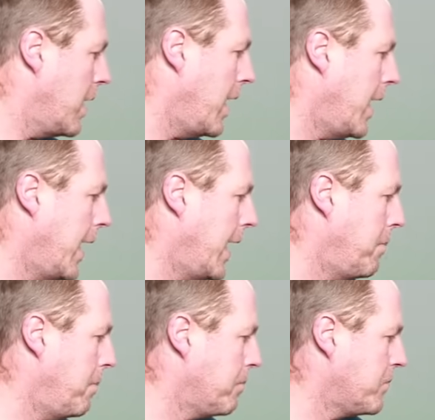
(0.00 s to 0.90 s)

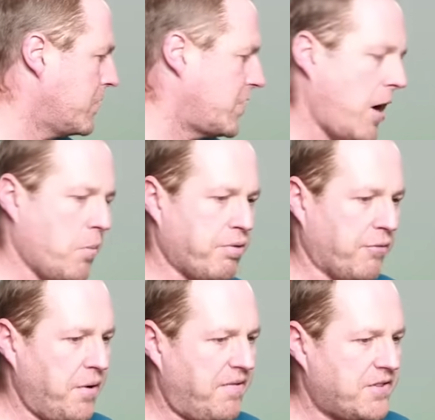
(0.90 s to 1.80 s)

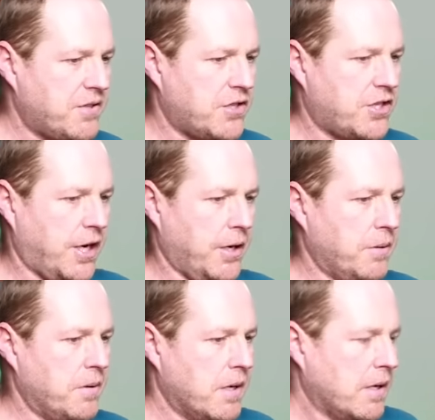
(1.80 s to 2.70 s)
down-proofed,
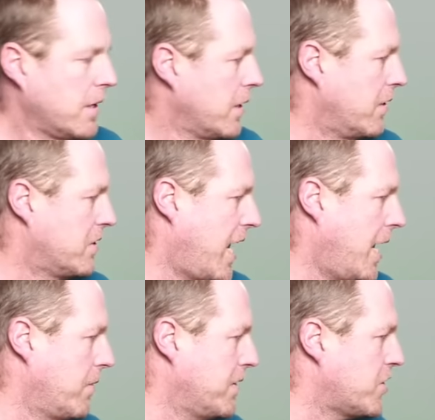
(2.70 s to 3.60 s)
so the
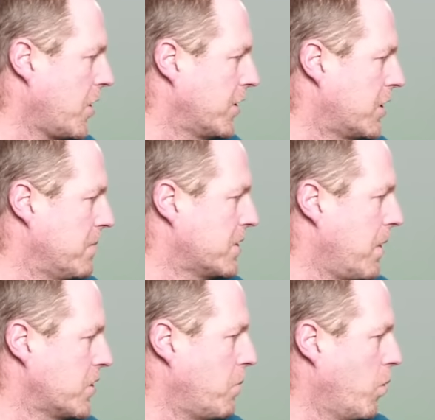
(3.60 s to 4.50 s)
down inside them is
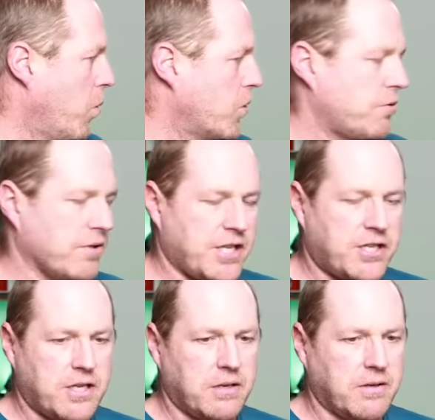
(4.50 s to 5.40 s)
much more water
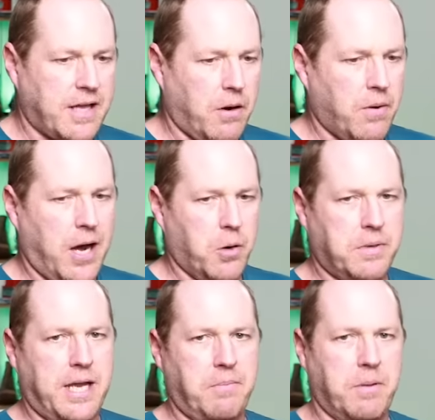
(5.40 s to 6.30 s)
resistant. That will
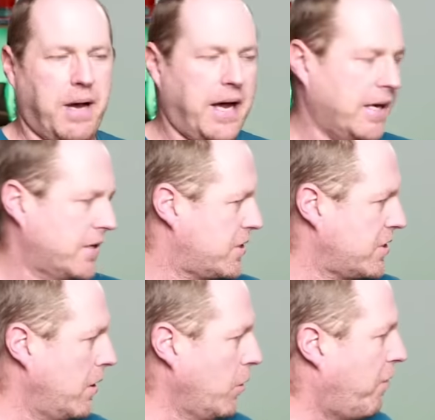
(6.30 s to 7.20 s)
help keep the
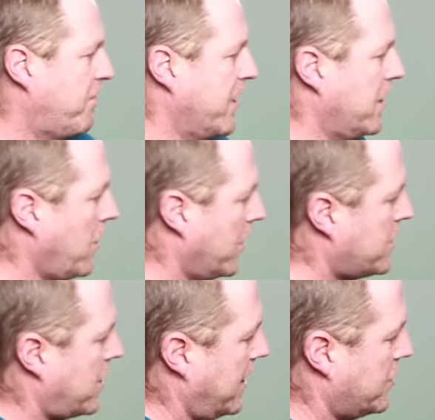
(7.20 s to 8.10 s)
bags lofting
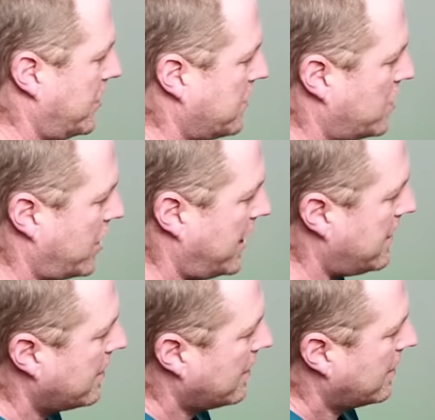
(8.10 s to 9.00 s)
nicely. As you can
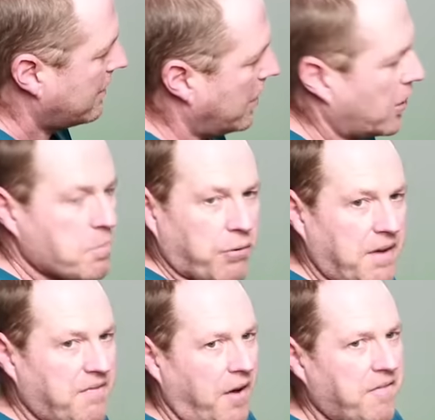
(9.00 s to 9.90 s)
see, they're looking
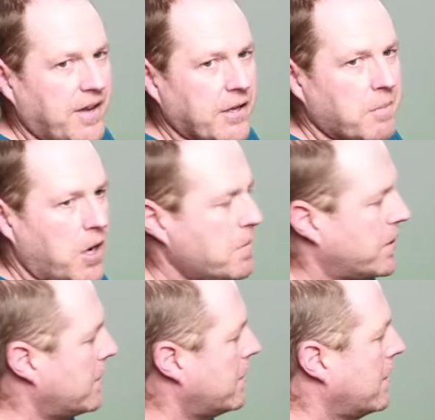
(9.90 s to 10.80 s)
pretty fluffy at the
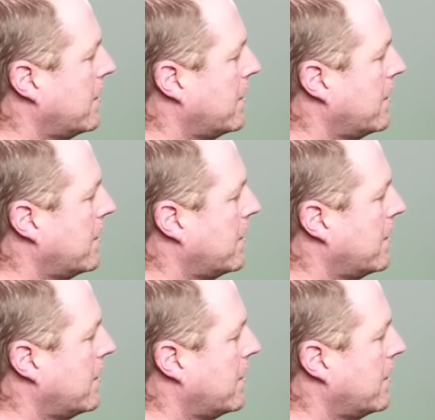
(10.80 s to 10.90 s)
moment.